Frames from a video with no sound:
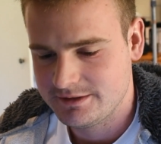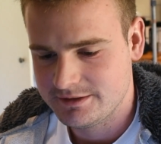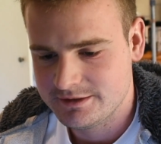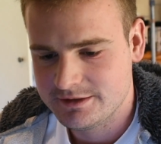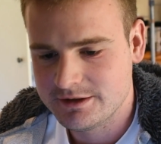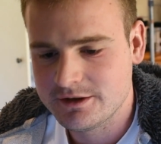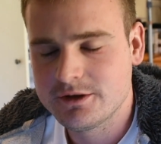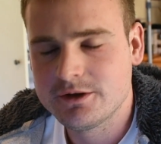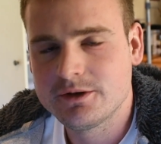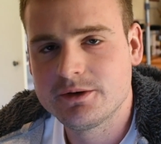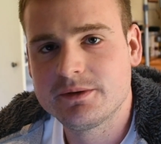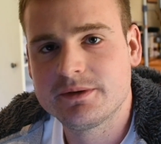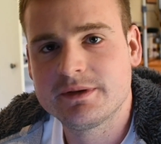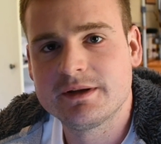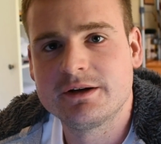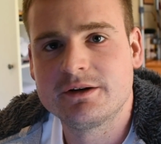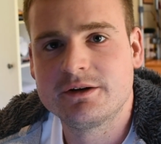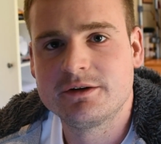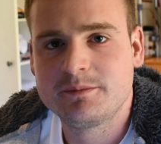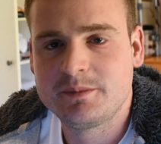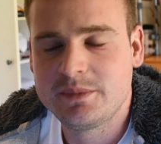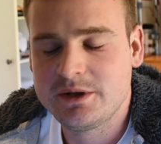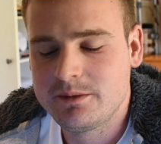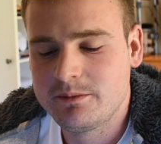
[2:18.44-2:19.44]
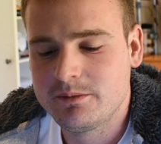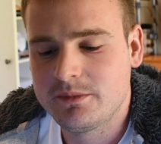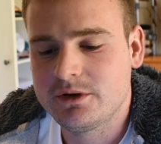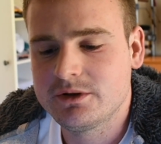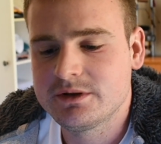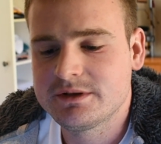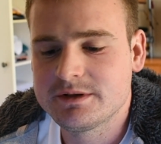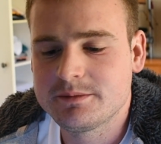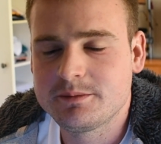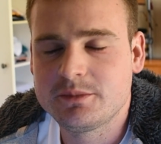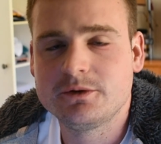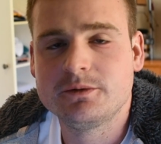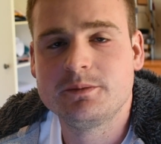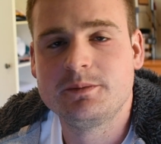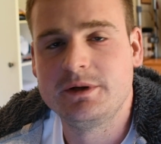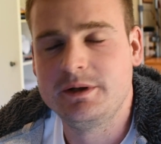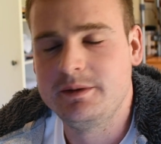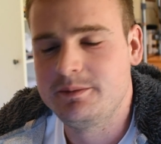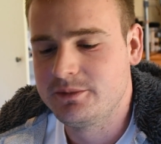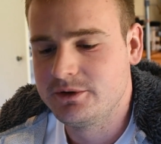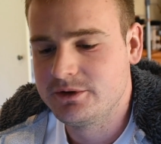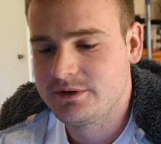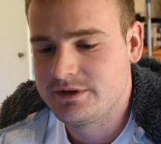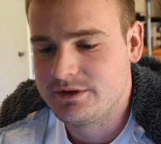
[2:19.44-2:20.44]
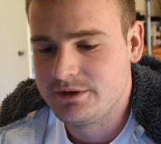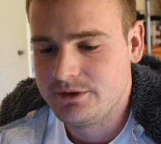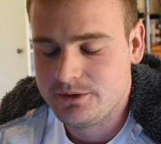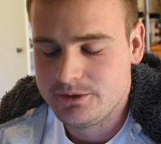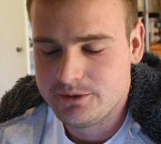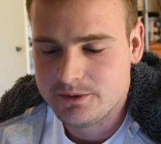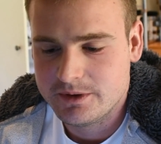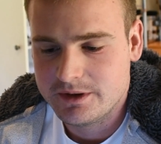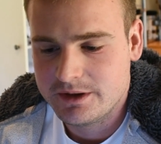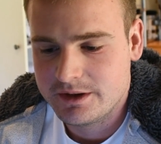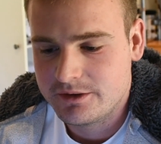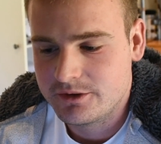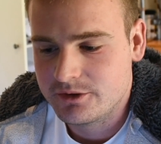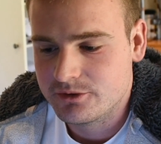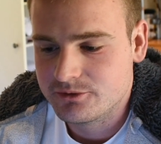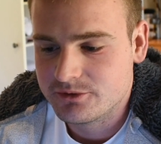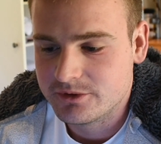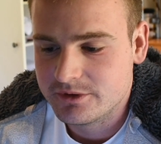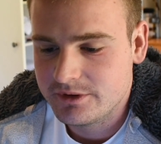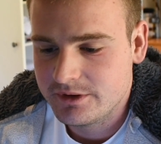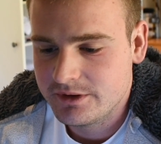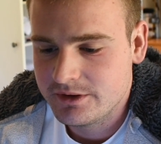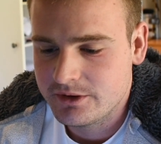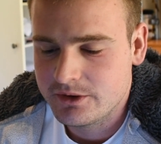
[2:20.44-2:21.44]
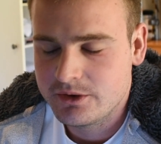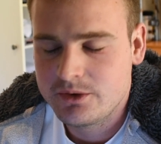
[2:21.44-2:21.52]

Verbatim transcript: So there have been multiple people to uh, uh,